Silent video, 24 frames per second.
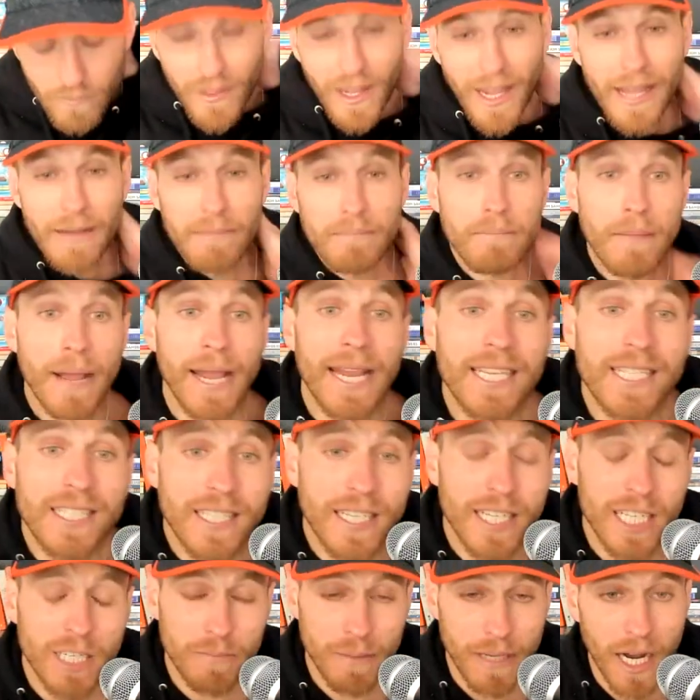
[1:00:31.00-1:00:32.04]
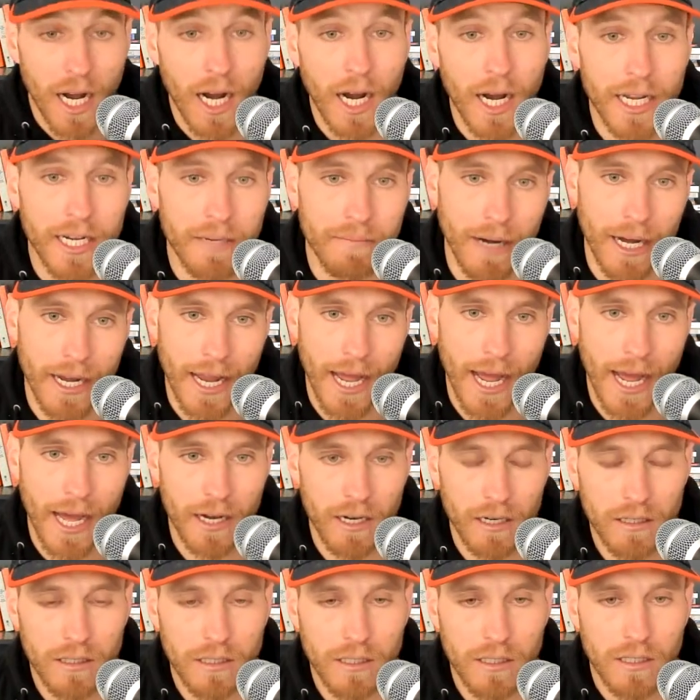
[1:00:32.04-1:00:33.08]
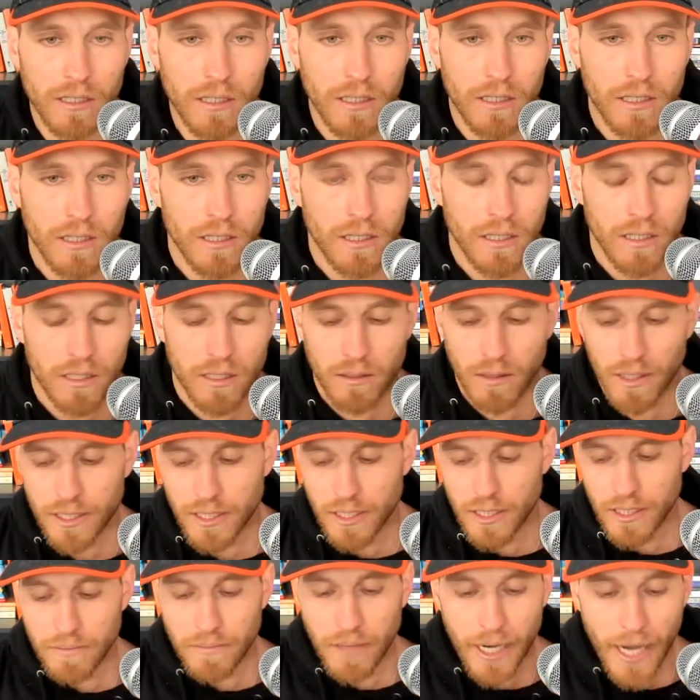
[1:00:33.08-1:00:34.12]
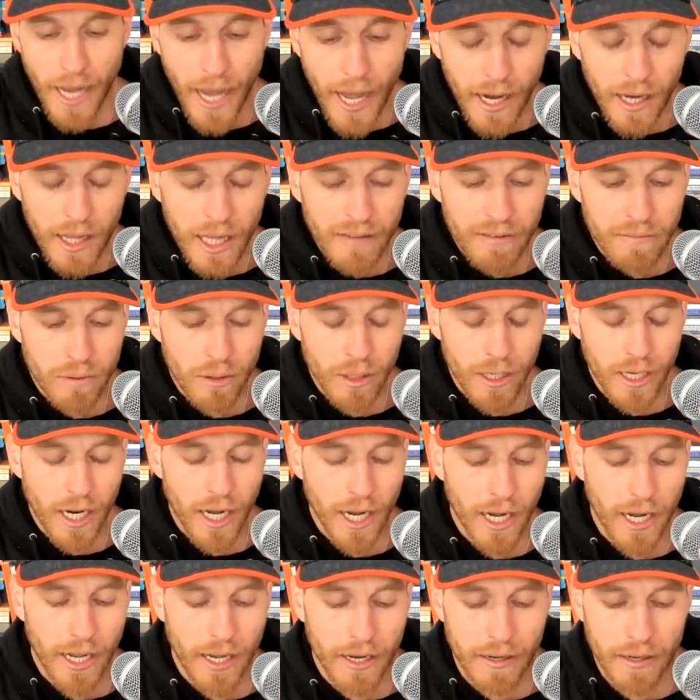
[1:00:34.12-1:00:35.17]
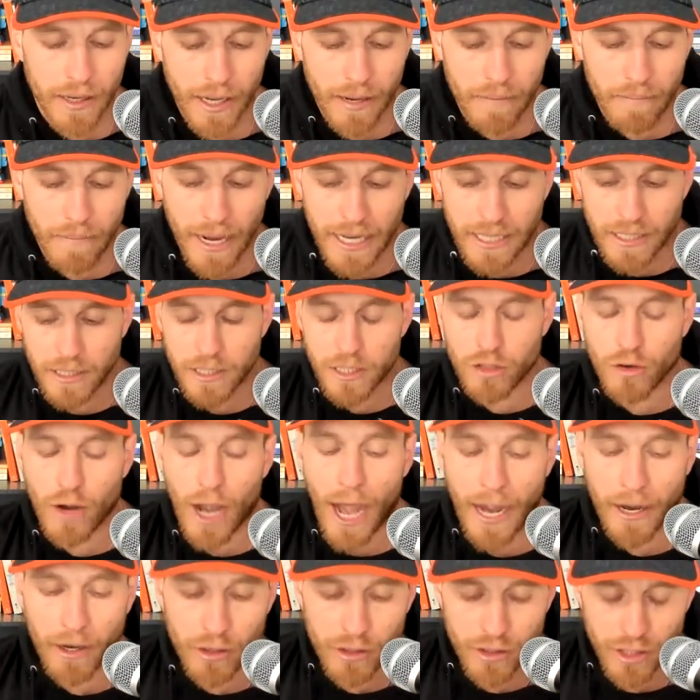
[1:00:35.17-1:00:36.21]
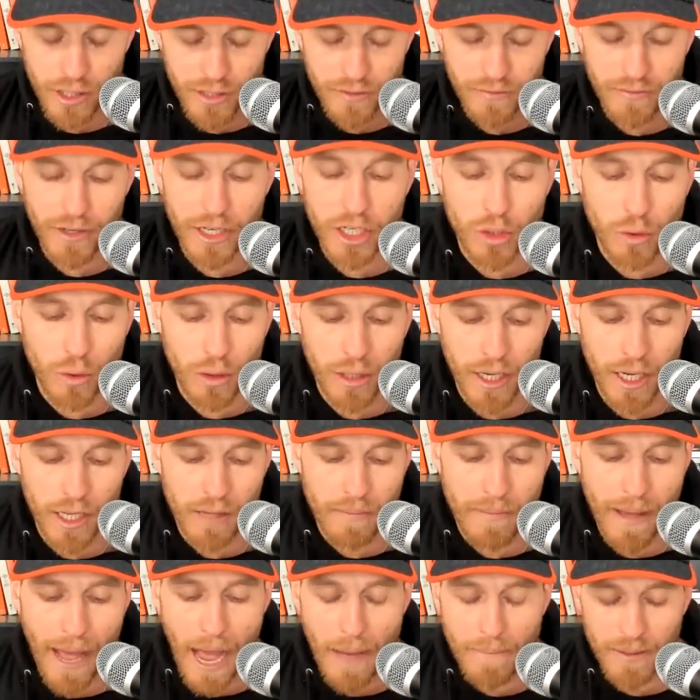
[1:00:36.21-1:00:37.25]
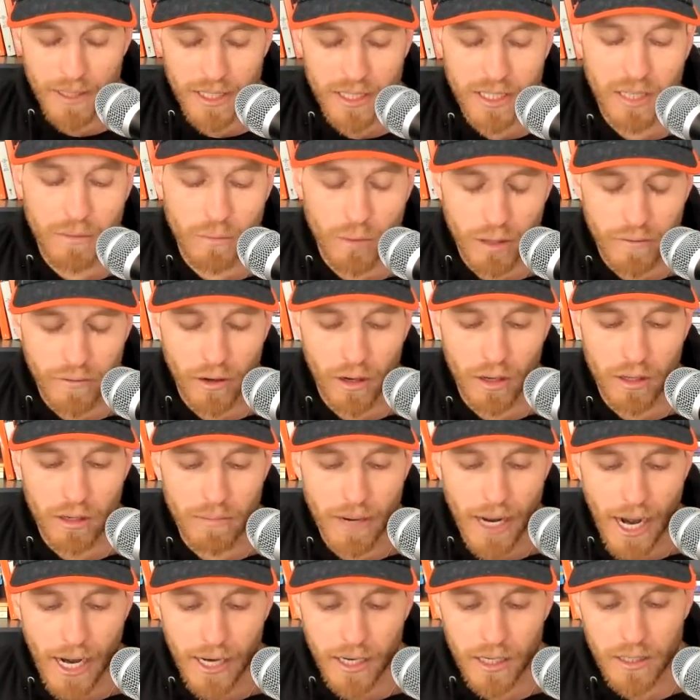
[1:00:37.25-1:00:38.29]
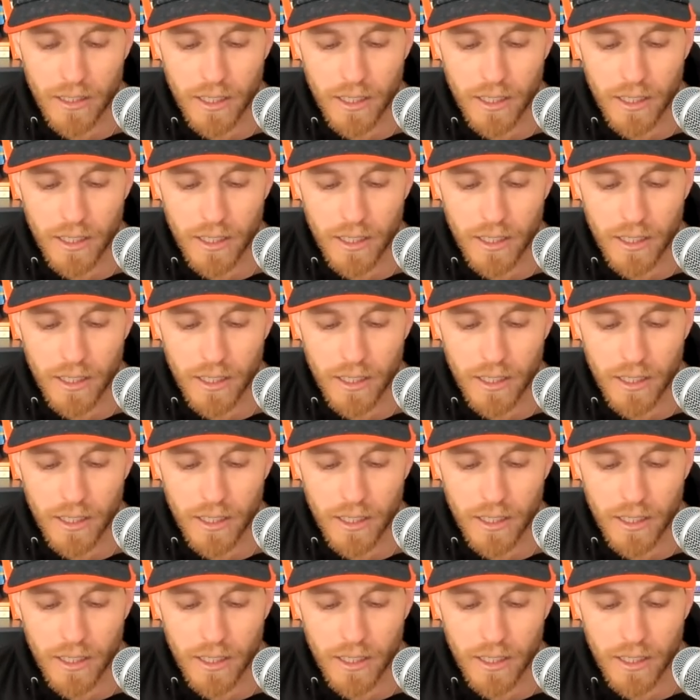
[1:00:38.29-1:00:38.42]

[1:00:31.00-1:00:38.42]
And Mason is behind my dad. So I see my dad at 11.9, and Mason's tracker just visually on the map is somewhere farther back.